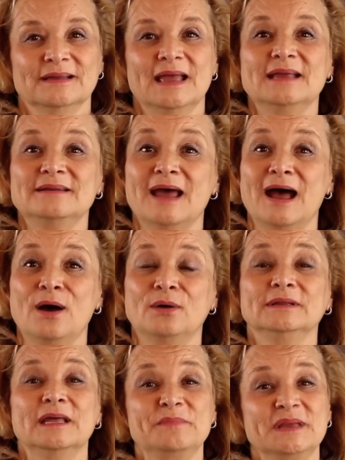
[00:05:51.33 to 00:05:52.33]
And
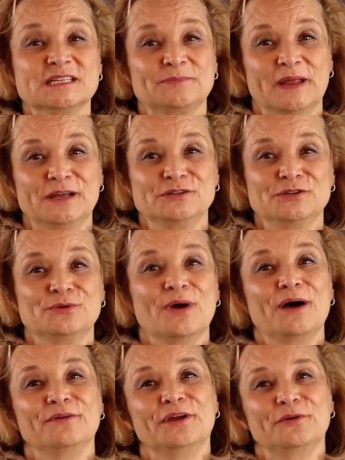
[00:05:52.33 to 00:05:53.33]
now let me explain to you
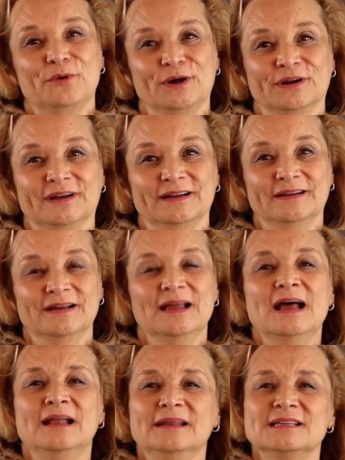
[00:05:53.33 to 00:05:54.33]
how they work.
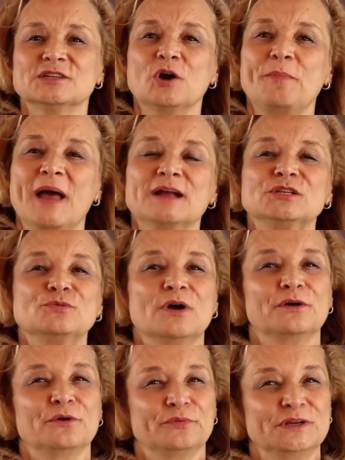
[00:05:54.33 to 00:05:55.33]
Let's go back to
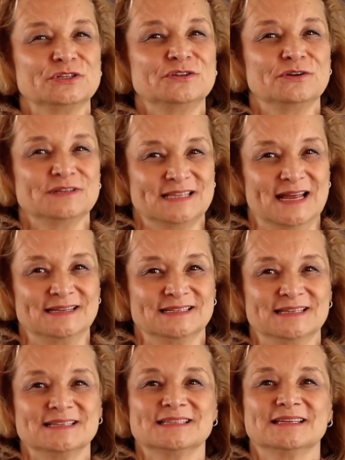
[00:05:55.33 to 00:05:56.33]
our original
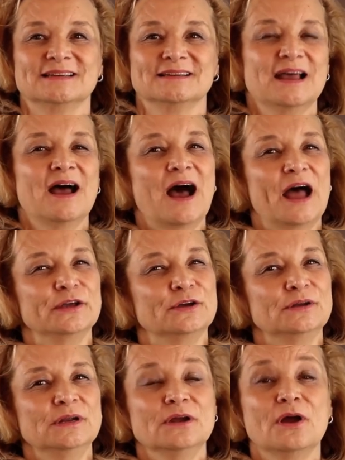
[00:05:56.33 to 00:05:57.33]
sentence. I
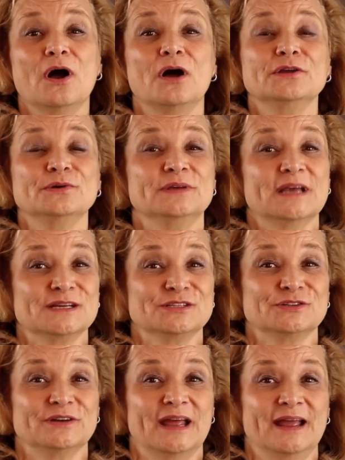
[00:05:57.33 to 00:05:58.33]
couldn't call you
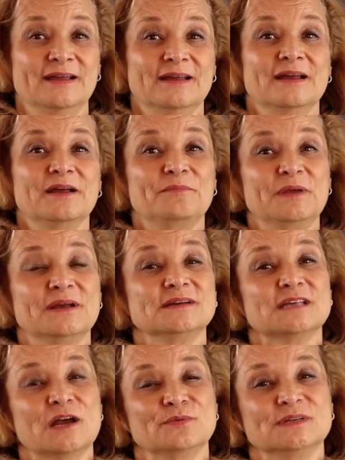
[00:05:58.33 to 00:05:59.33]
yesterday
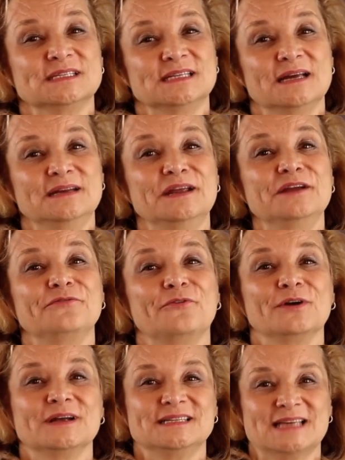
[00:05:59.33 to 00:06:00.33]
because I was studying
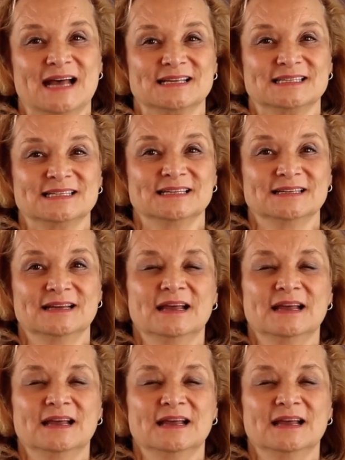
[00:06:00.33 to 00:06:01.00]
for a test.